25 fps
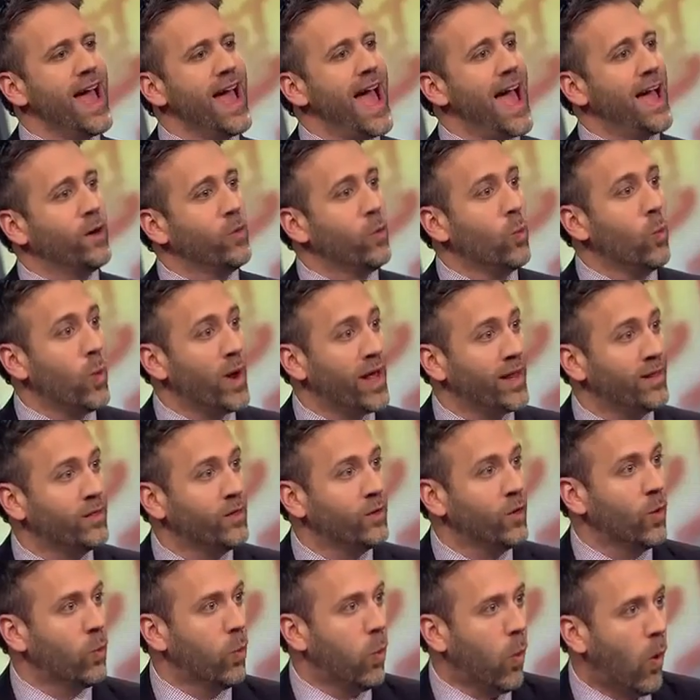and win
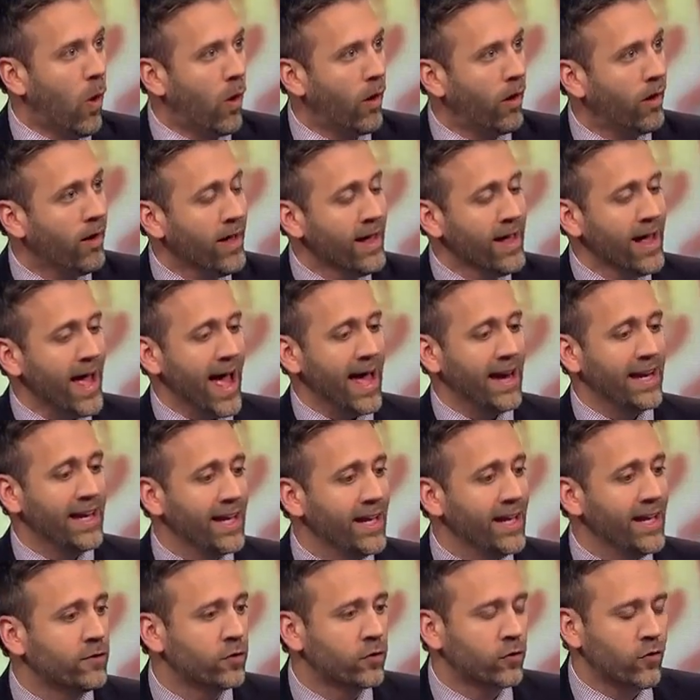the war. And
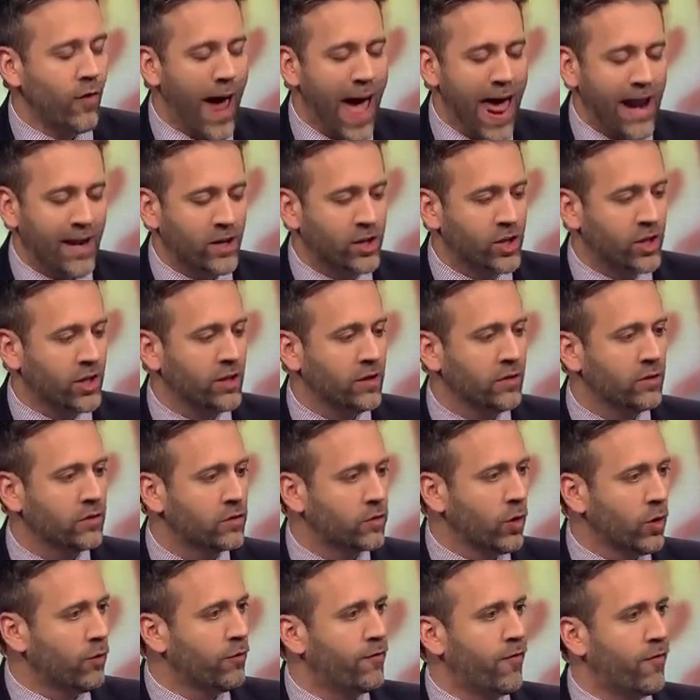his strategy
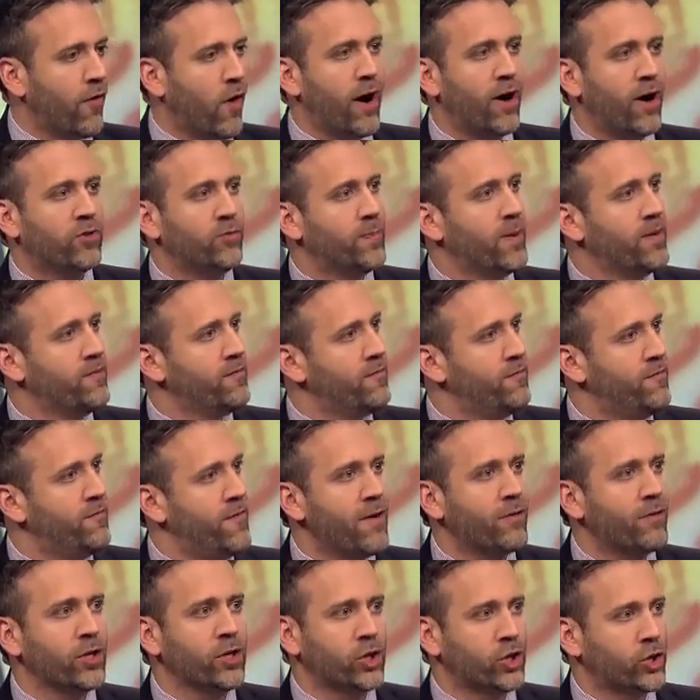so far has been
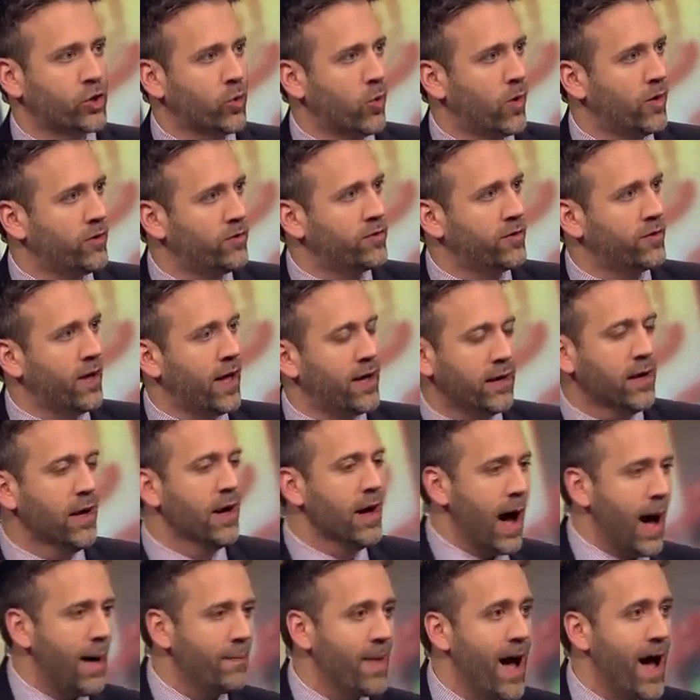very short-sighted.
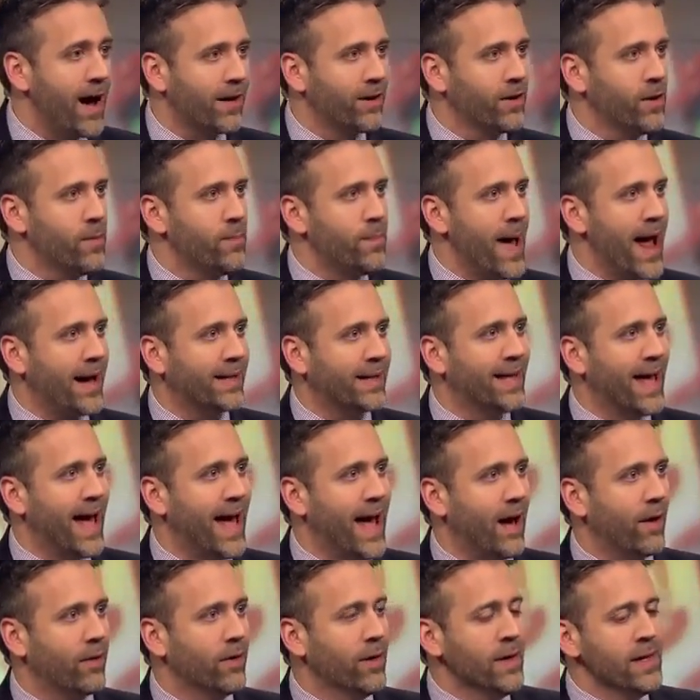I'm not going to back
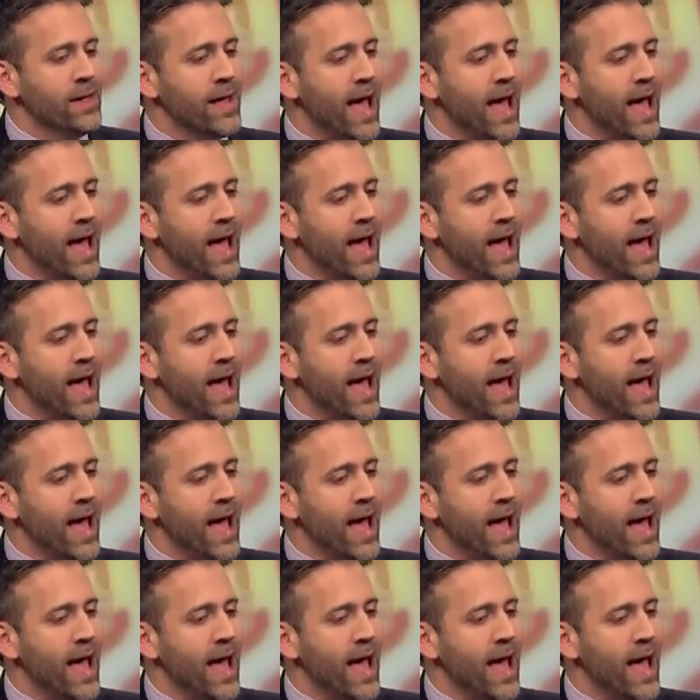down.